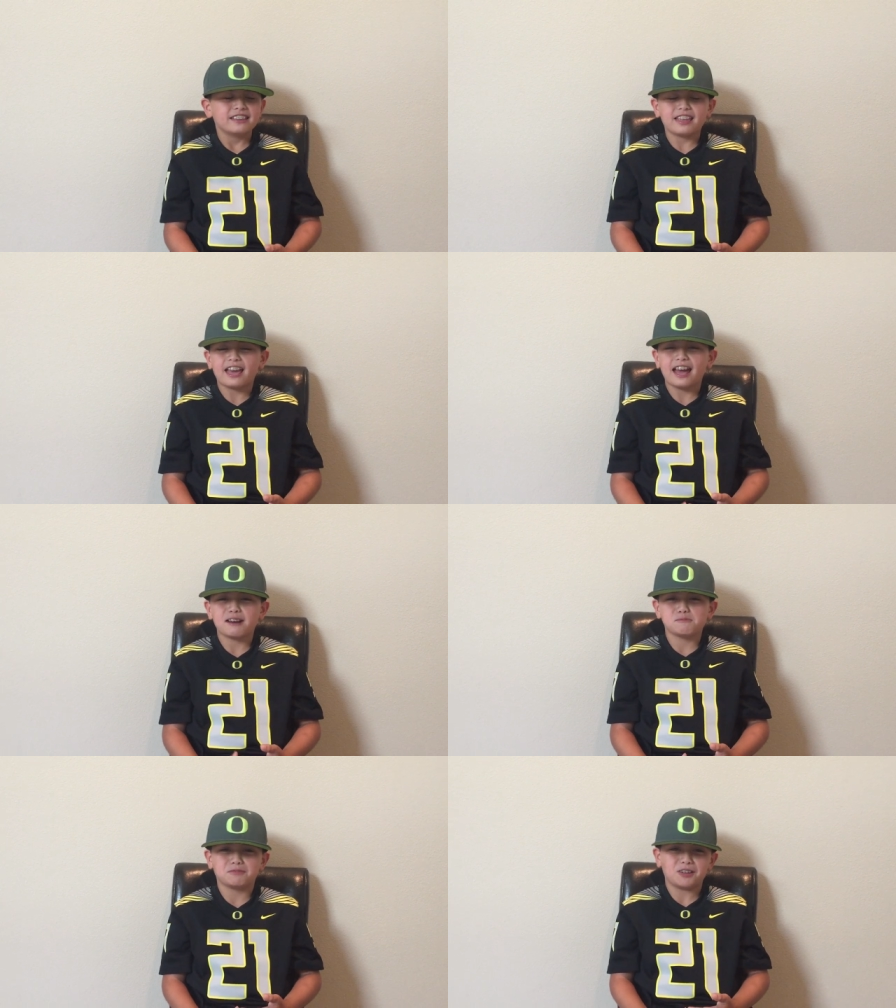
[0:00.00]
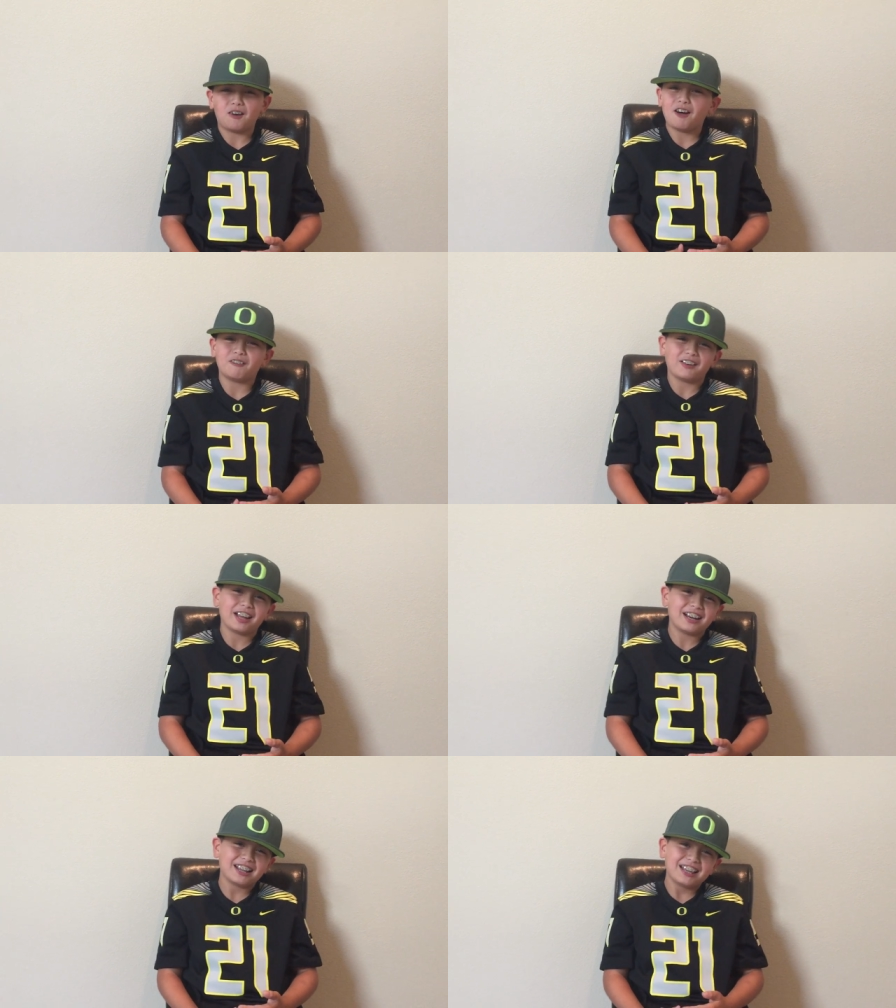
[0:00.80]
they had a blowout
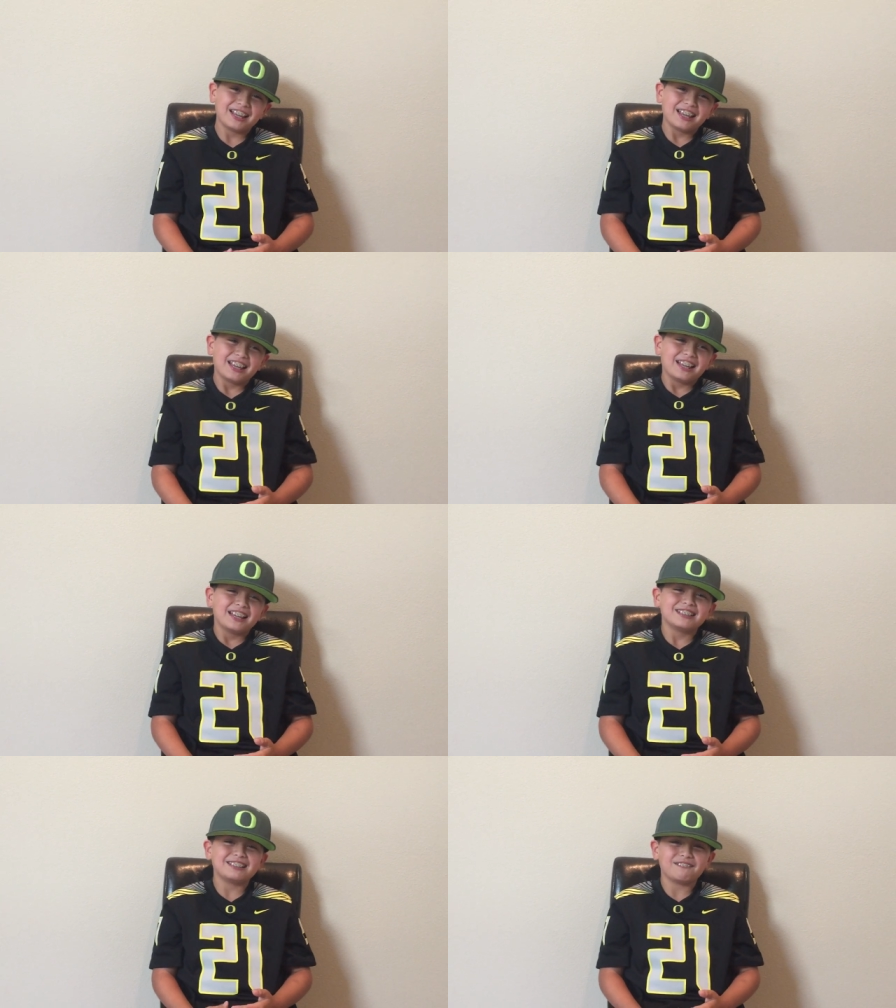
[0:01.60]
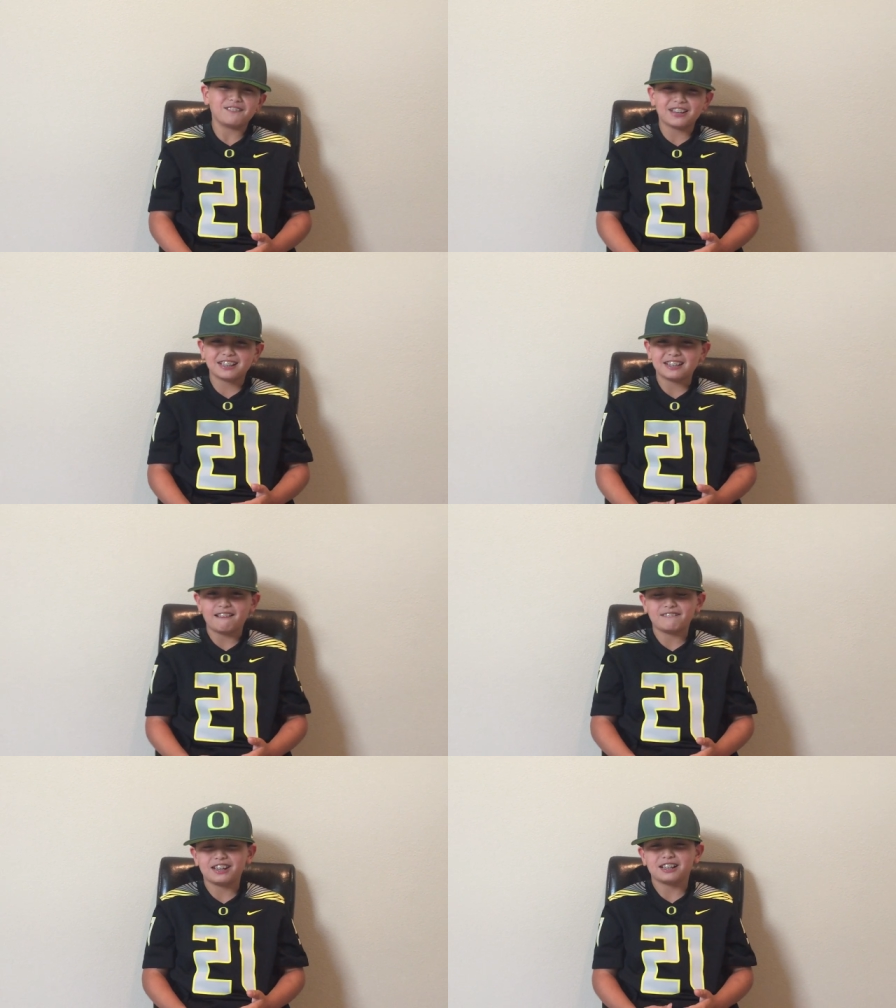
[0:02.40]
win,
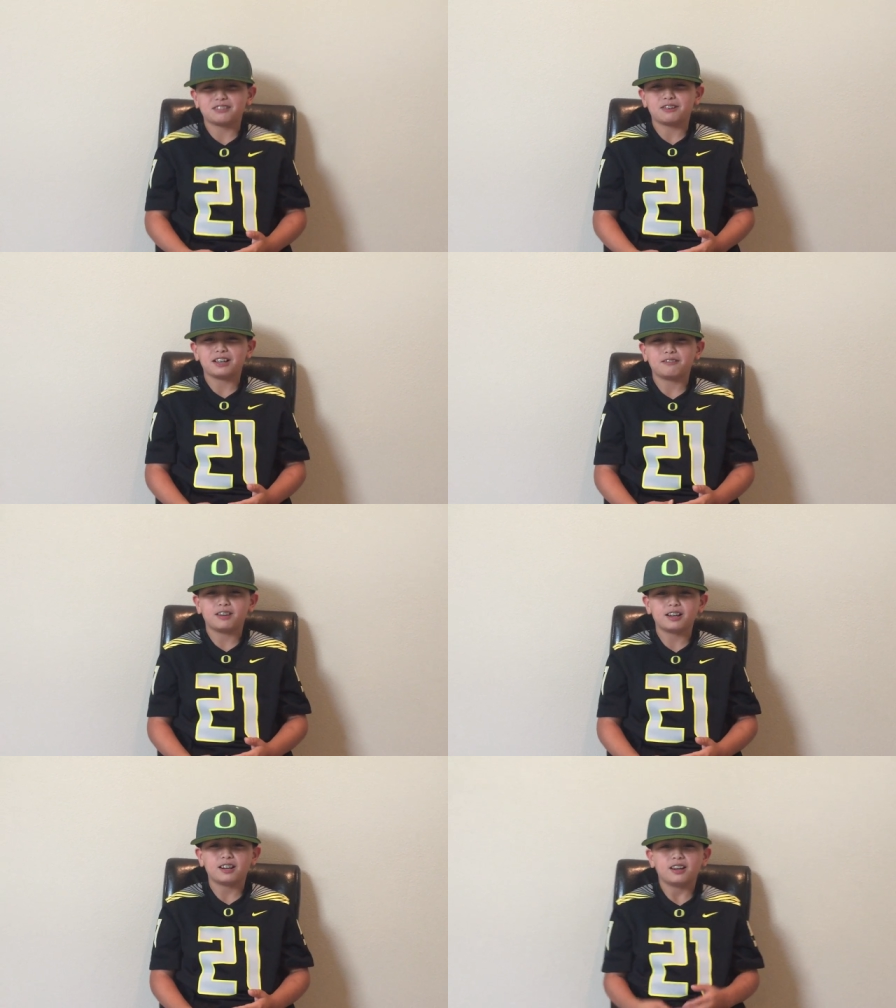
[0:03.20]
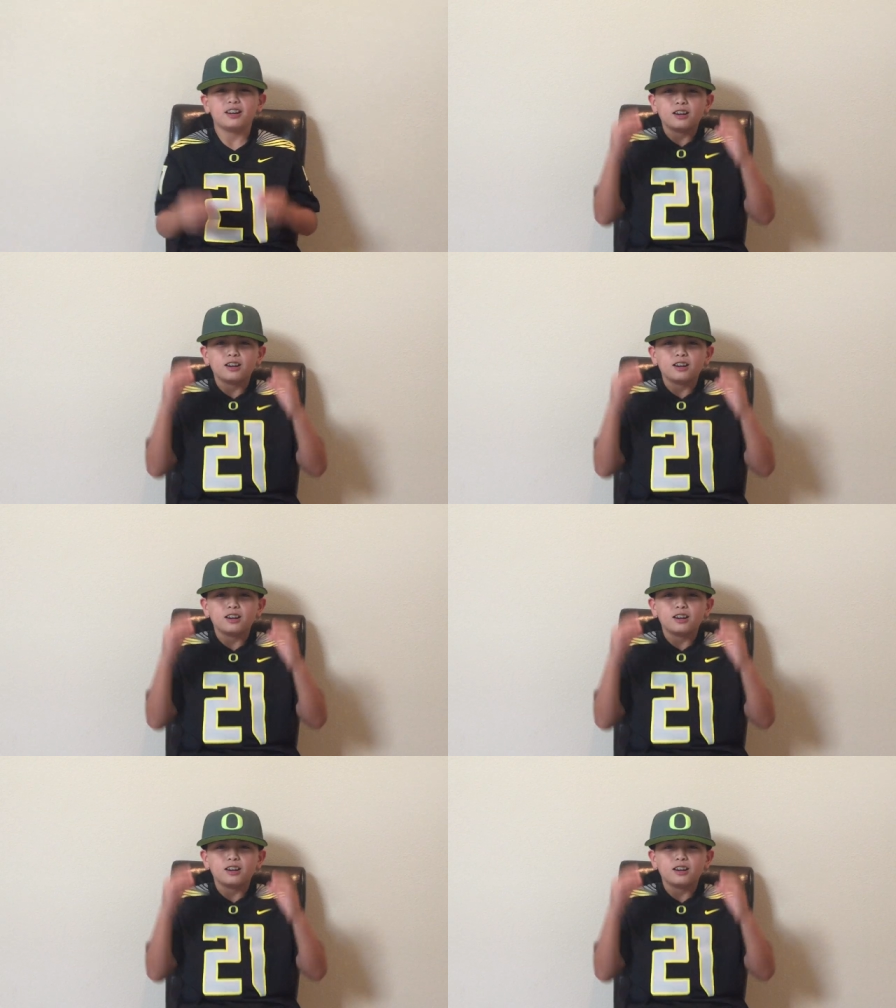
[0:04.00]
77 to 21.